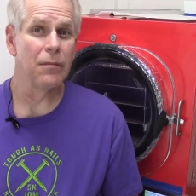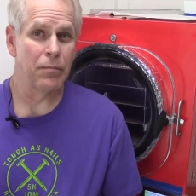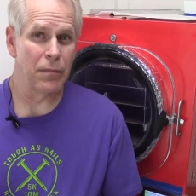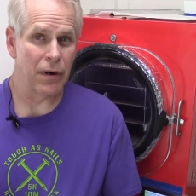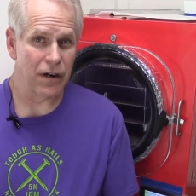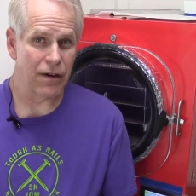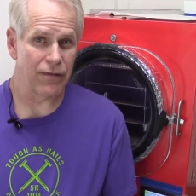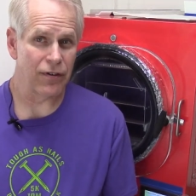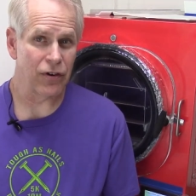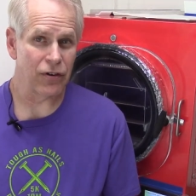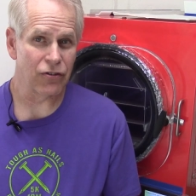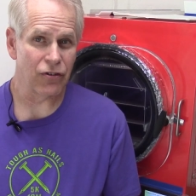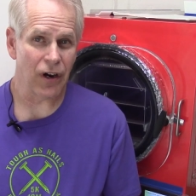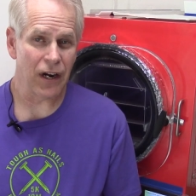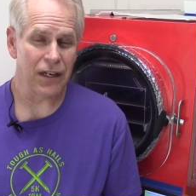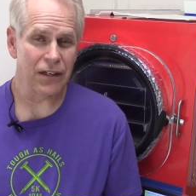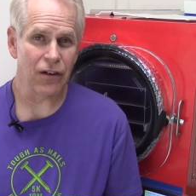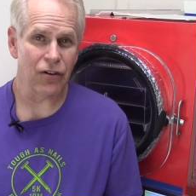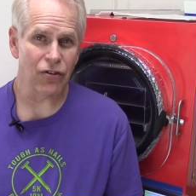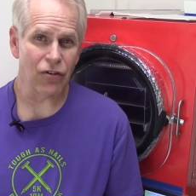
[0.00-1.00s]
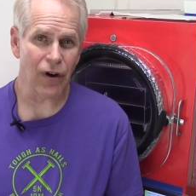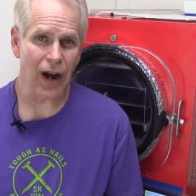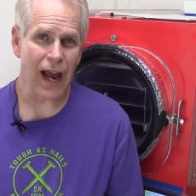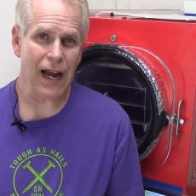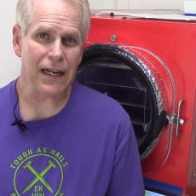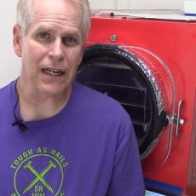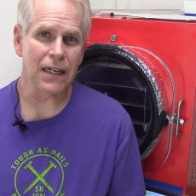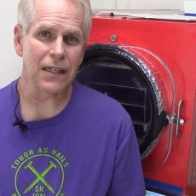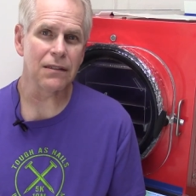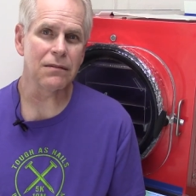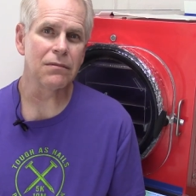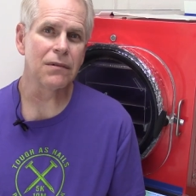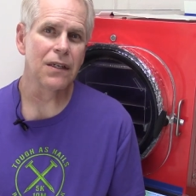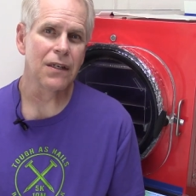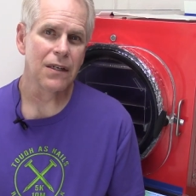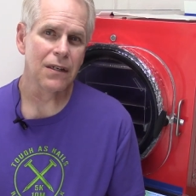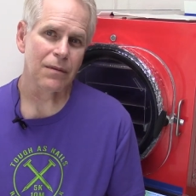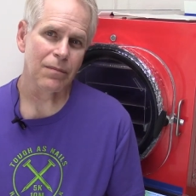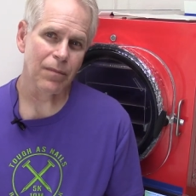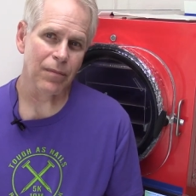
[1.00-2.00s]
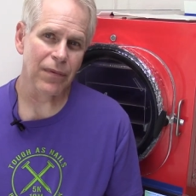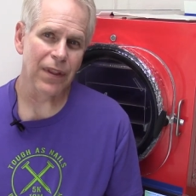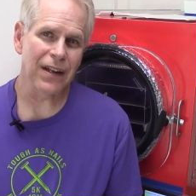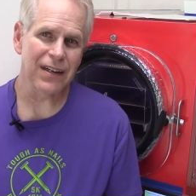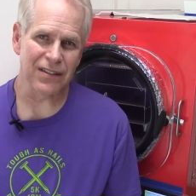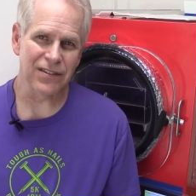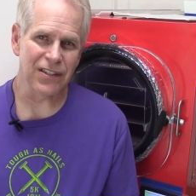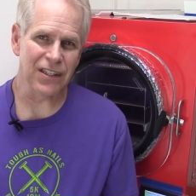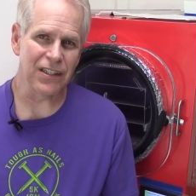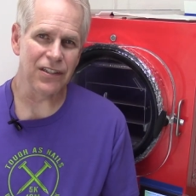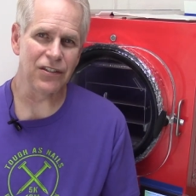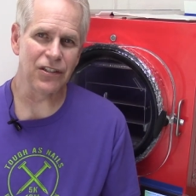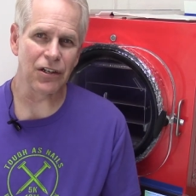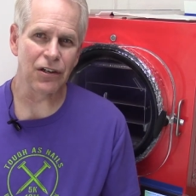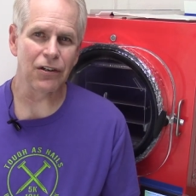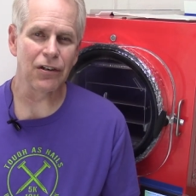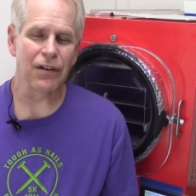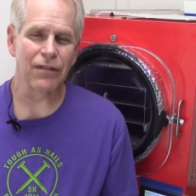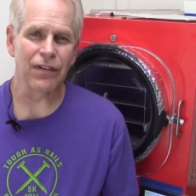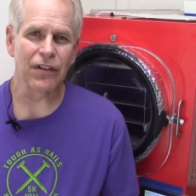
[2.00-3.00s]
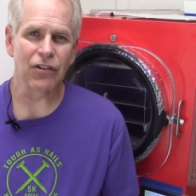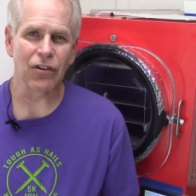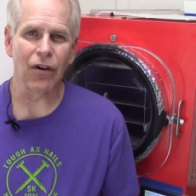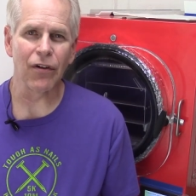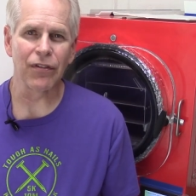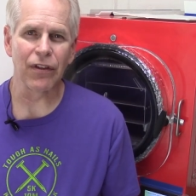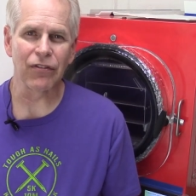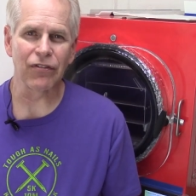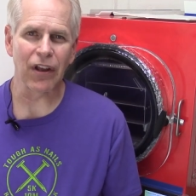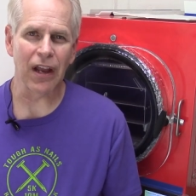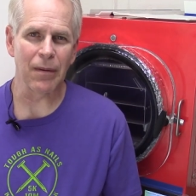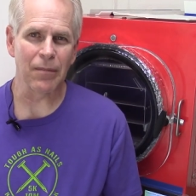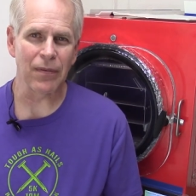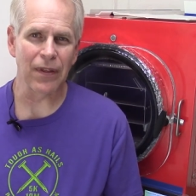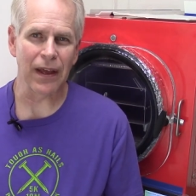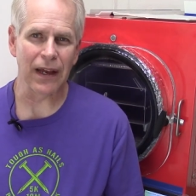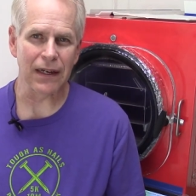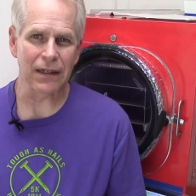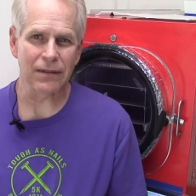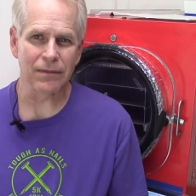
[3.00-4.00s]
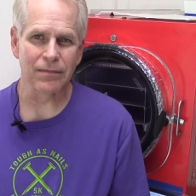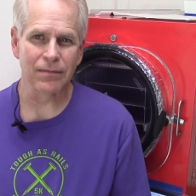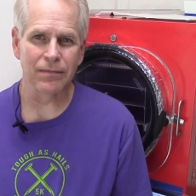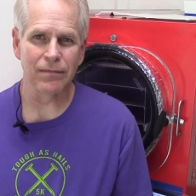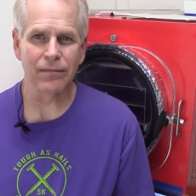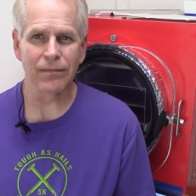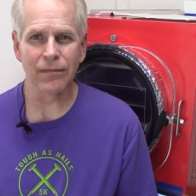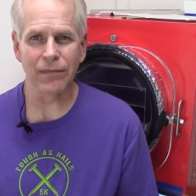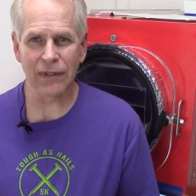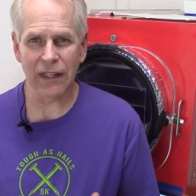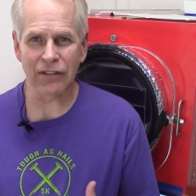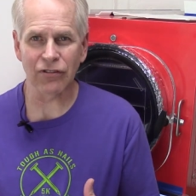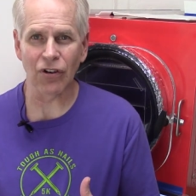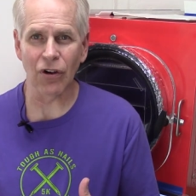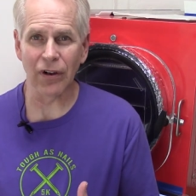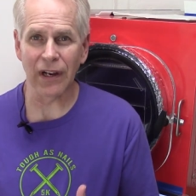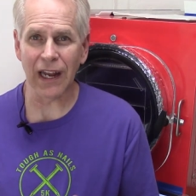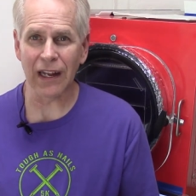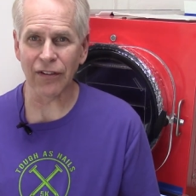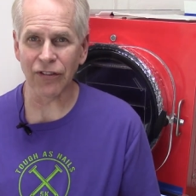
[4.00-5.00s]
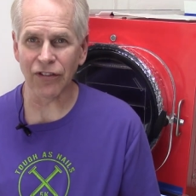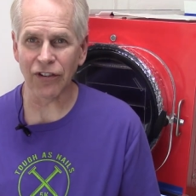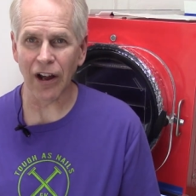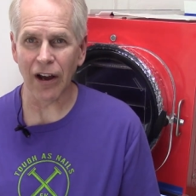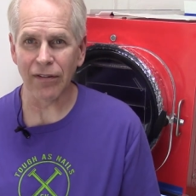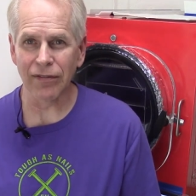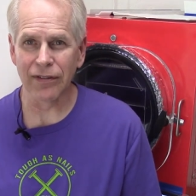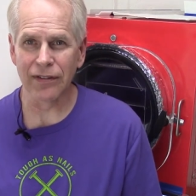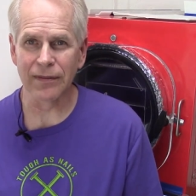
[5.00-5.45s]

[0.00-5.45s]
But if you're trying to track it, then it's easier if it's all the same thing. Let's go get stuff.